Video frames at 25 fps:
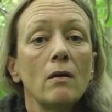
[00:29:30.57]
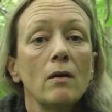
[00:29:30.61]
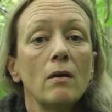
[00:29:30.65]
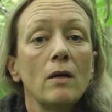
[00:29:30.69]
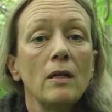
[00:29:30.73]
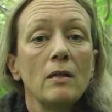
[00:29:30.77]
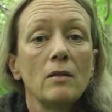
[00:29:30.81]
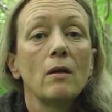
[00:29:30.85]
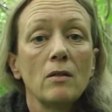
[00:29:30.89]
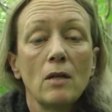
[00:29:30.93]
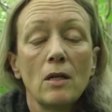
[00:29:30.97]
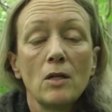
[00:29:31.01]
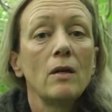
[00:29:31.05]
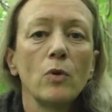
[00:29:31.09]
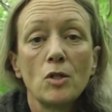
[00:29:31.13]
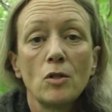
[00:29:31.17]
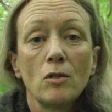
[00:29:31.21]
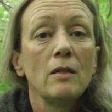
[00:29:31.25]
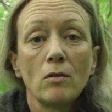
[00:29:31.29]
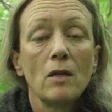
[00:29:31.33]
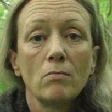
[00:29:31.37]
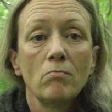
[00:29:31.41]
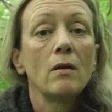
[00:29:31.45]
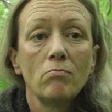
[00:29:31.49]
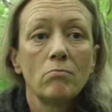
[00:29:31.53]

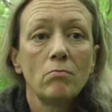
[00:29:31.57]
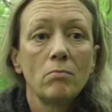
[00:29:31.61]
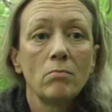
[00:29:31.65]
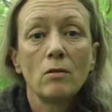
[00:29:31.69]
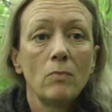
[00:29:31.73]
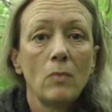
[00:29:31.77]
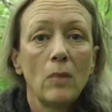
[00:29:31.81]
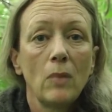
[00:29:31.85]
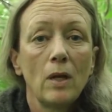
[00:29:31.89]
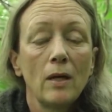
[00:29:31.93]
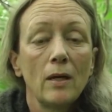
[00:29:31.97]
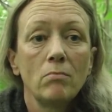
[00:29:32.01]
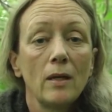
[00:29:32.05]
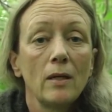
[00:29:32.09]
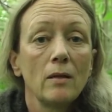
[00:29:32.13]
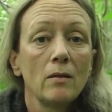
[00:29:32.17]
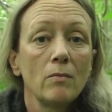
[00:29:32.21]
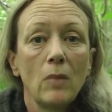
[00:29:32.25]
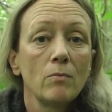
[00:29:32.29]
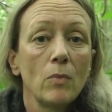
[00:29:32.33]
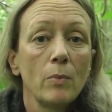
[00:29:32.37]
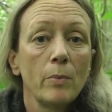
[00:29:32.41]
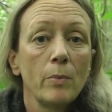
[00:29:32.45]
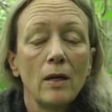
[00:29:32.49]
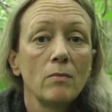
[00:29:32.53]
international, like
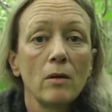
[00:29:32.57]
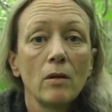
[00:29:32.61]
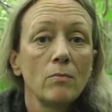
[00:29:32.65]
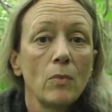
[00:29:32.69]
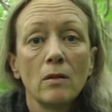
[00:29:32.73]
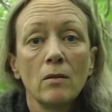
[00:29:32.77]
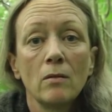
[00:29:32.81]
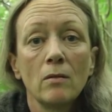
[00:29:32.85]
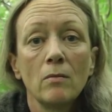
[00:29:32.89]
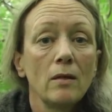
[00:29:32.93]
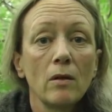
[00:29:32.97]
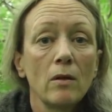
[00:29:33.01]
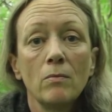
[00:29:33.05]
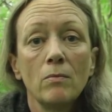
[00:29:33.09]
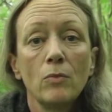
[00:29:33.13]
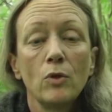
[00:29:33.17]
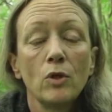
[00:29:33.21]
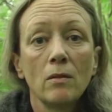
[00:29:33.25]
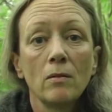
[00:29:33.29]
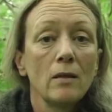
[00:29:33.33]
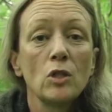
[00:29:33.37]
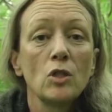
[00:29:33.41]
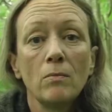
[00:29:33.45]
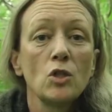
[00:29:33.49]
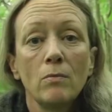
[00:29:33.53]
American,
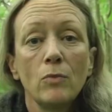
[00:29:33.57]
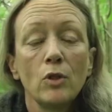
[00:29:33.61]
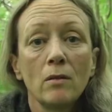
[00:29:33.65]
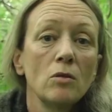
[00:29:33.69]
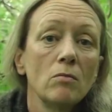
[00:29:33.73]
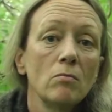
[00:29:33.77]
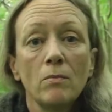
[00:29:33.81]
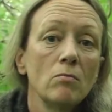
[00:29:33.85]
British,